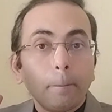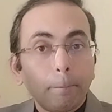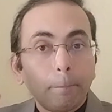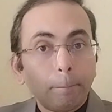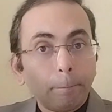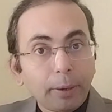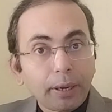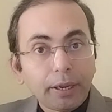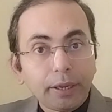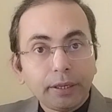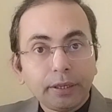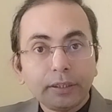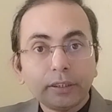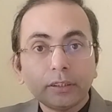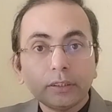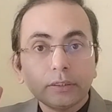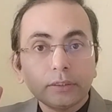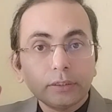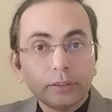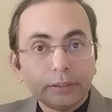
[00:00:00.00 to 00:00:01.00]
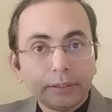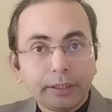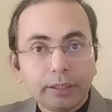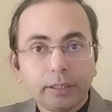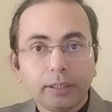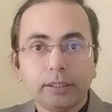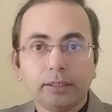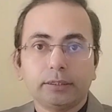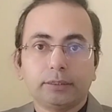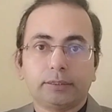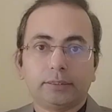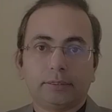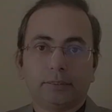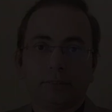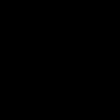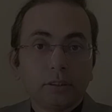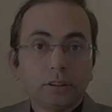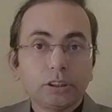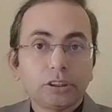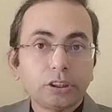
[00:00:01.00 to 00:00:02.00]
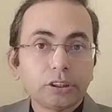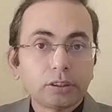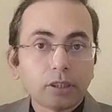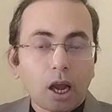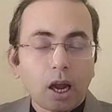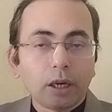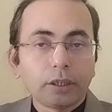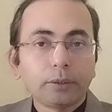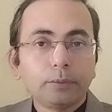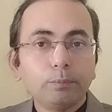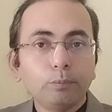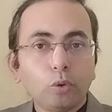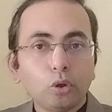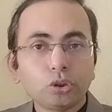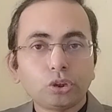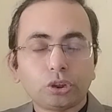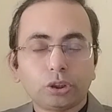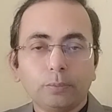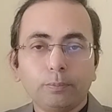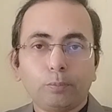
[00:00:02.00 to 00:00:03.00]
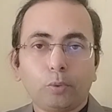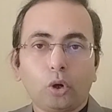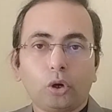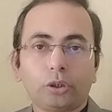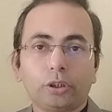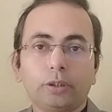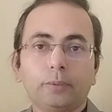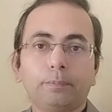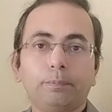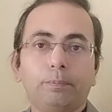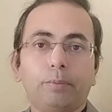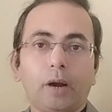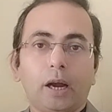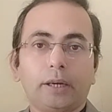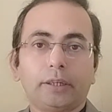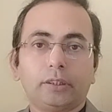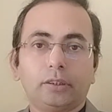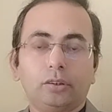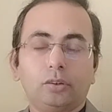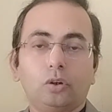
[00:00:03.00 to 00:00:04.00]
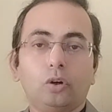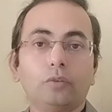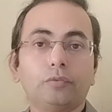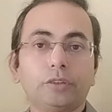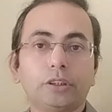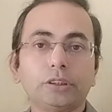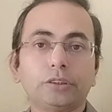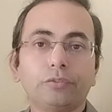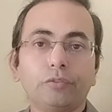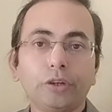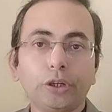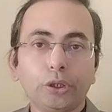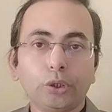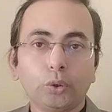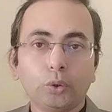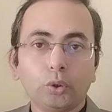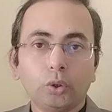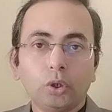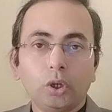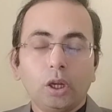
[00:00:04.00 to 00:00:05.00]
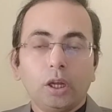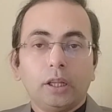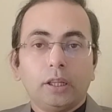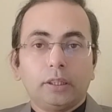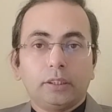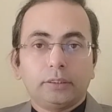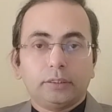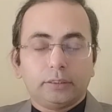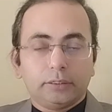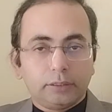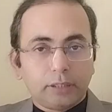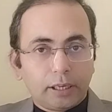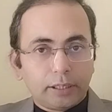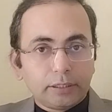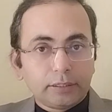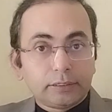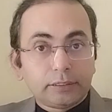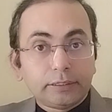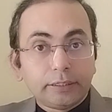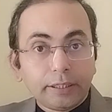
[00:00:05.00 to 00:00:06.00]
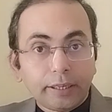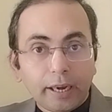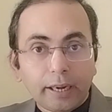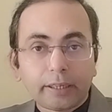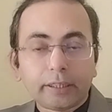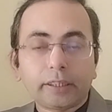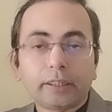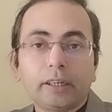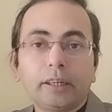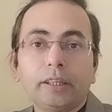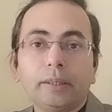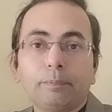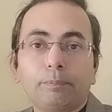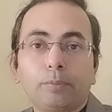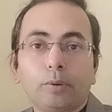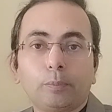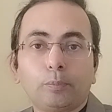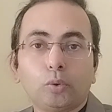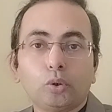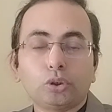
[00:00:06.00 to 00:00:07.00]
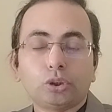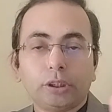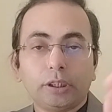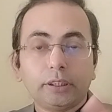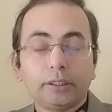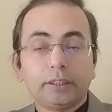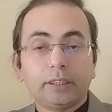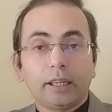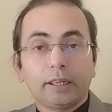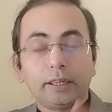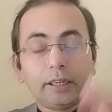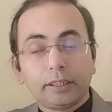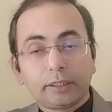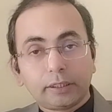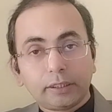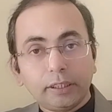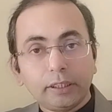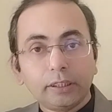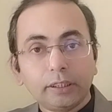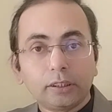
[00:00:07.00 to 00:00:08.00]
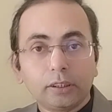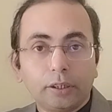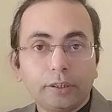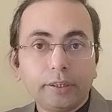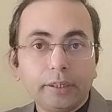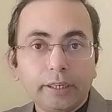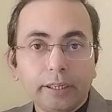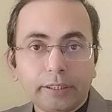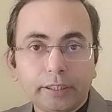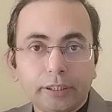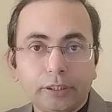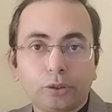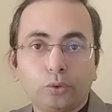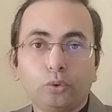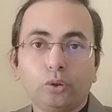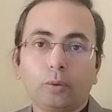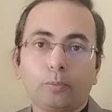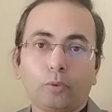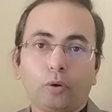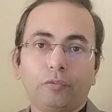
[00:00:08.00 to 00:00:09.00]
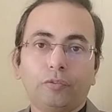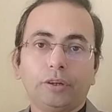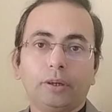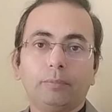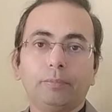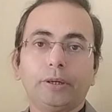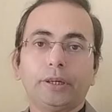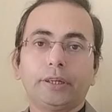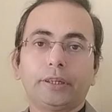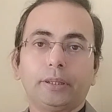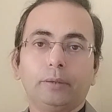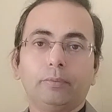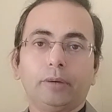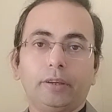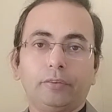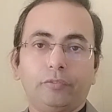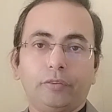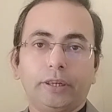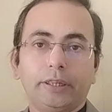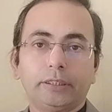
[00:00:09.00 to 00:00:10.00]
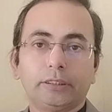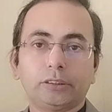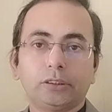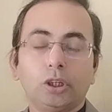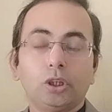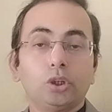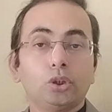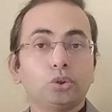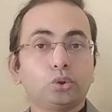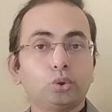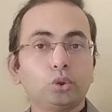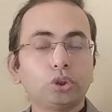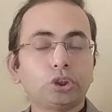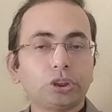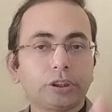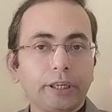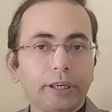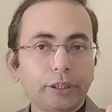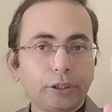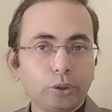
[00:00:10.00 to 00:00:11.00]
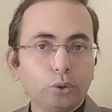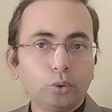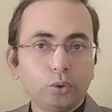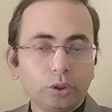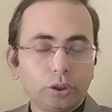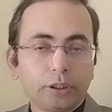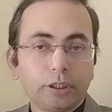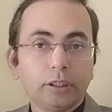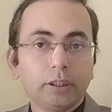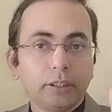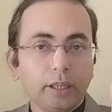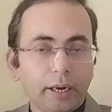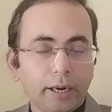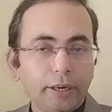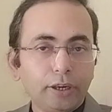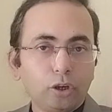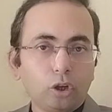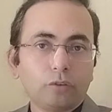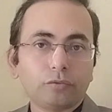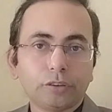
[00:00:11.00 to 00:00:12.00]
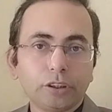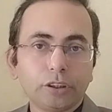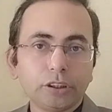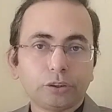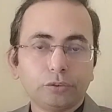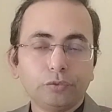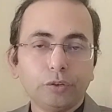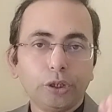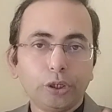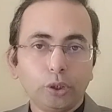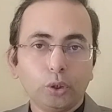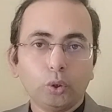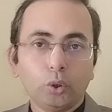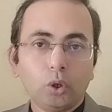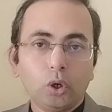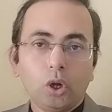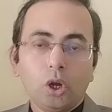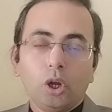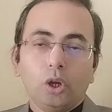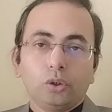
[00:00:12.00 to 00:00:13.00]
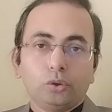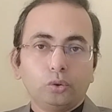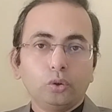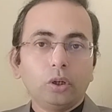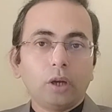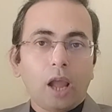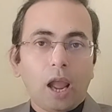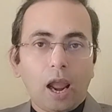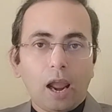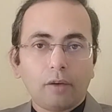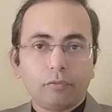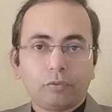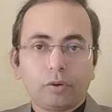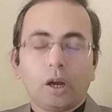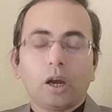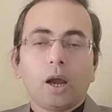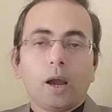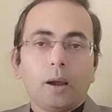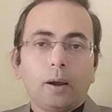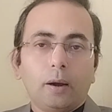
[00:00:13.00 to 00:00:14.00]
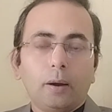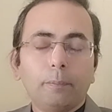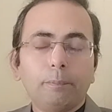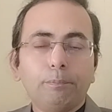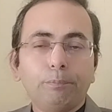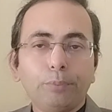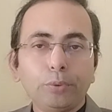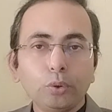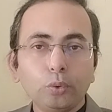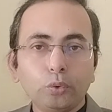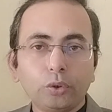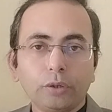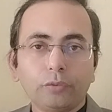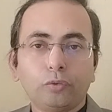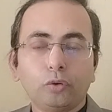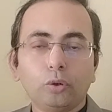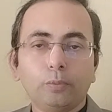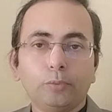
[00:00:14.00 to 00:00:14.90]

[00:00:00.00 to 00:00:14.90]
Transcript: paying deals. This is utmost important part of this video that is directly proportionate, directly related to your profitability, my friends. So stay tuned till the end of this video. You will have a beautiful